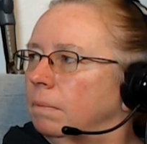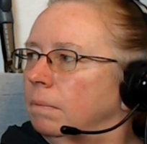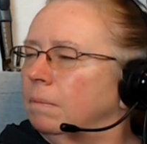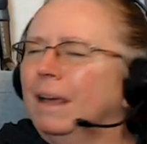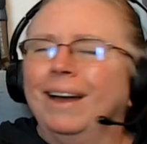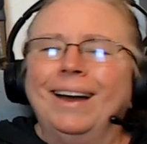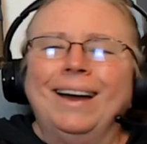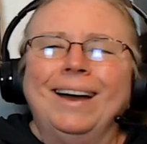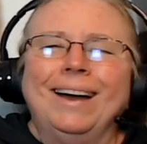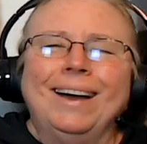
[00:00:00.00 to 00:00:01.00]

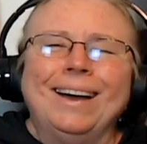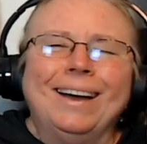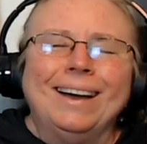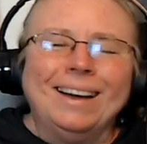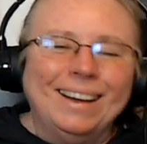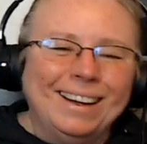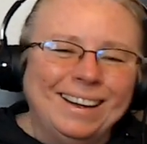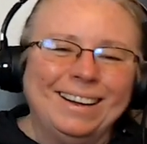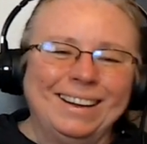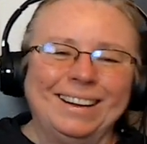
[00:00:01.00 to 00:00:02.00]

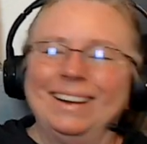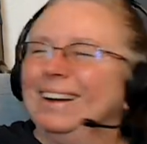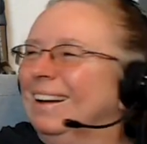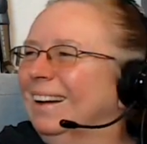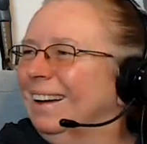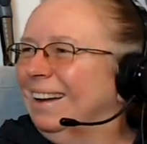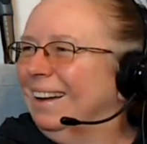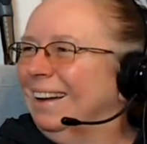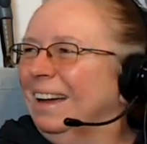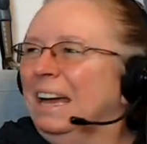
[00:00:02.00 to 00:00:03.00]

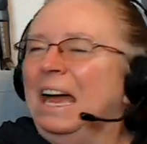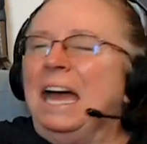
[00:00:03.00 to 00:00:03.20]
No words are spoken by the person on screen.